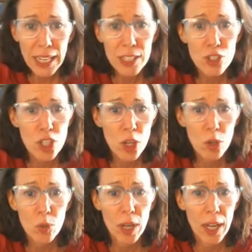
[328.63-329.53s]
And
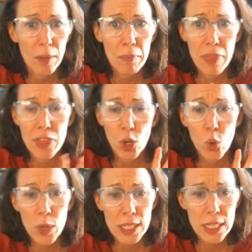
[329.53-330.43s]
so the
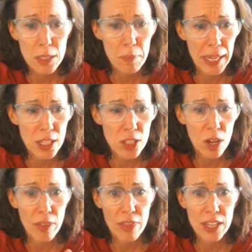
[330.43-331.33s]
quiz is based
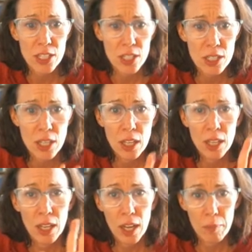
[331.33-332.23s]
on this
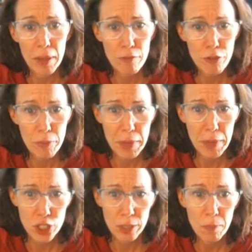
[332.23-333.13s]

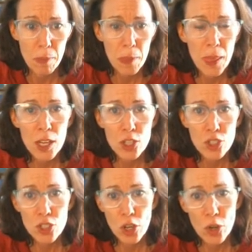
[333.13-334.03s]
information.
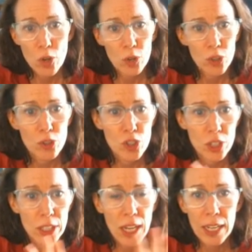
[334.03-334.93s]
So you
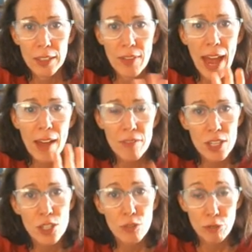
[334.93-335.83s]
should kind of have
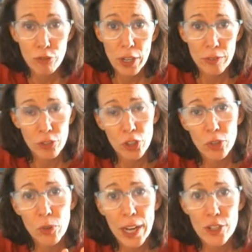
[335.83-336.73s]
this in front of
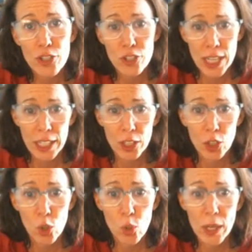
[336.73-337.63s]
you as you're taking
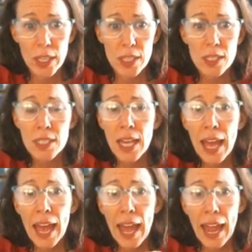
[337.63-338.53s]
the quiz,
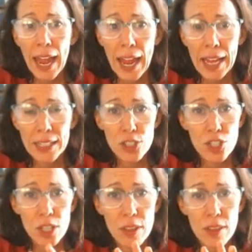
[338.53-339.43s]
and
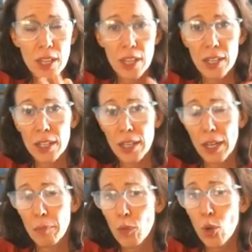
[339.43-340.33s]
the
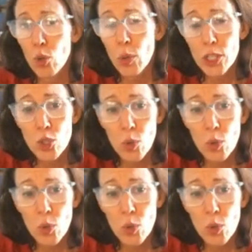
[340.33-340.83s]
quiz